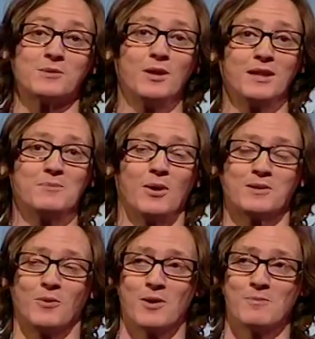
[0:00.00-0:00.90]
the one thing the books
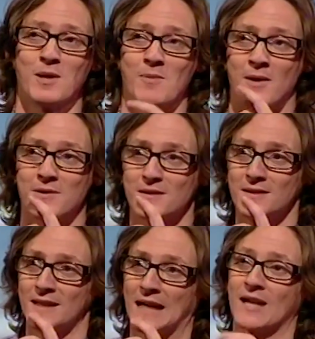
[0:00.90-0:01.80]
warned me about,
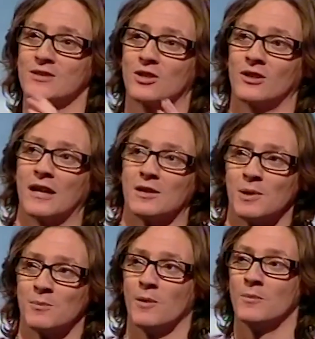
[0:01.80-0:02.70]
it hasn't turned out to be
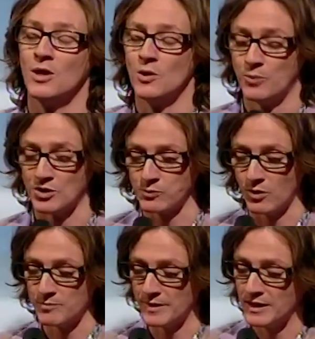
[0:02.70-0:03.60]
a problem. Books
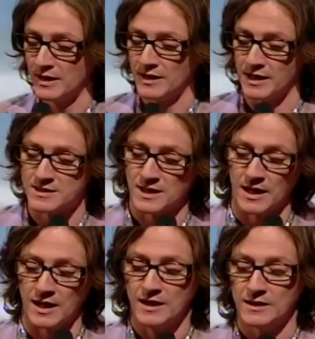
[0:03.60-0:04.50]
warned me that,
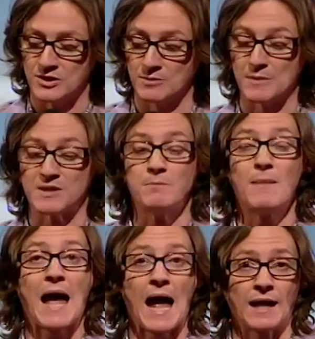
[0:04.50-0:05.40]
that sometimes the
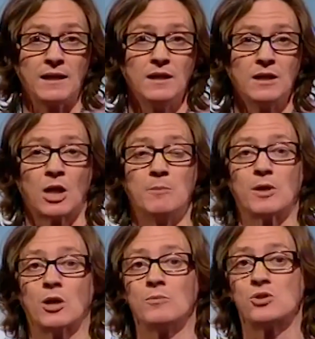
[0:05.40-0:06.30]
man can
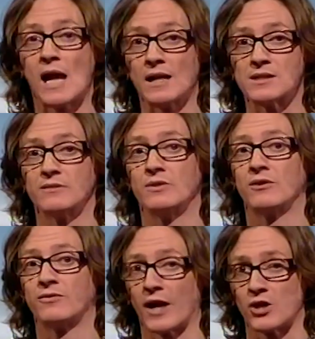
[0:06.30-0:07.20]
become jealous of the
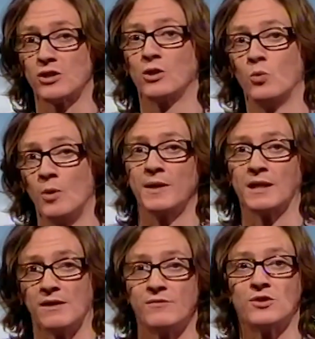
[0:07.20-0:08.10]
affection the woman
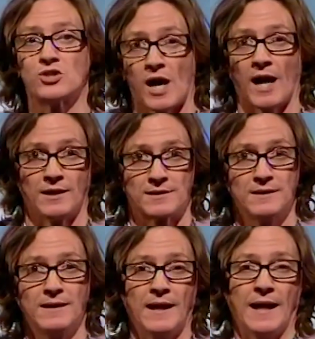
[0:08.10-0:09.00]
gives the child.
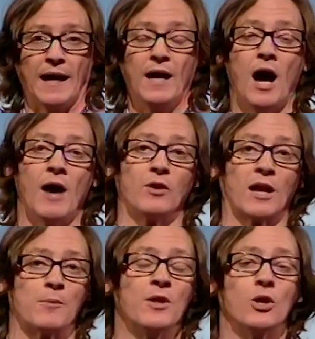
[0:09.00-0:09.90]
I've not
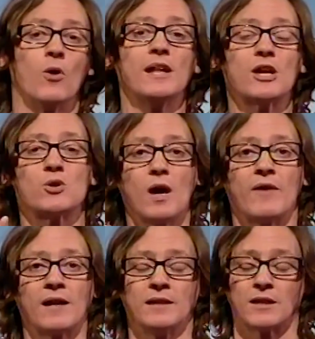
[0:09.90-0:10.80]
had... The only issue I've
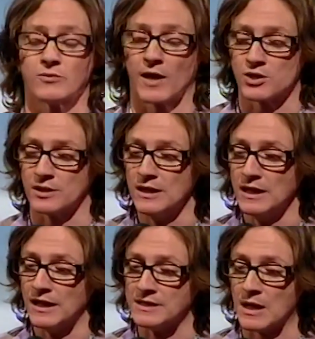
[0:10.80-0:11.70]
had in that direction
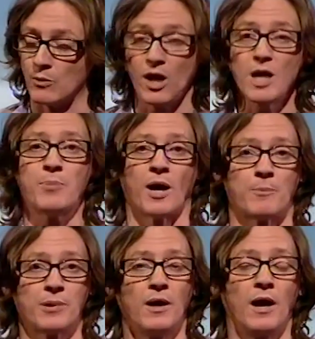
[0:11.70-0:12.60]
is that when I
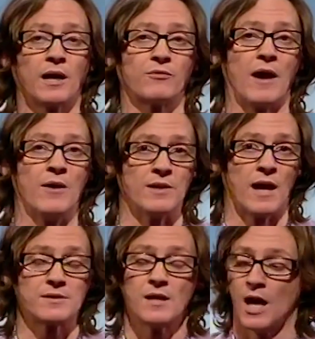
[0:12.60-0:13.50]
bark, I get frowned
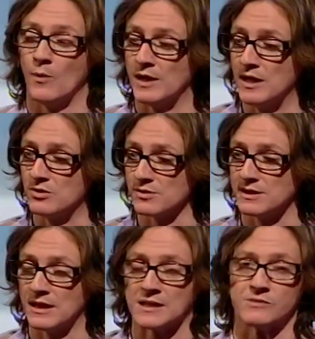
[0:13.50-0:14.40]
at, and when he does it,
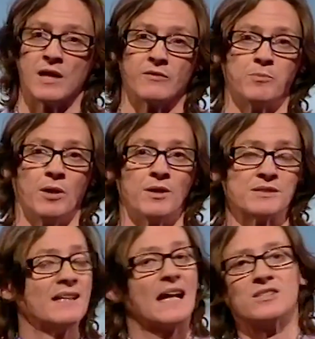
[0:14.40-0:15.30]
he gets a round of applause.
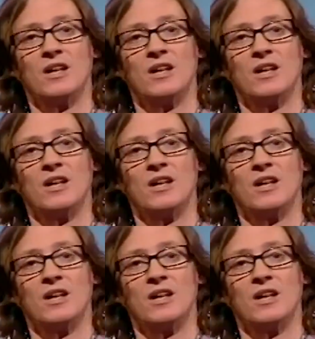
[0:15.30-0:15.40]
That's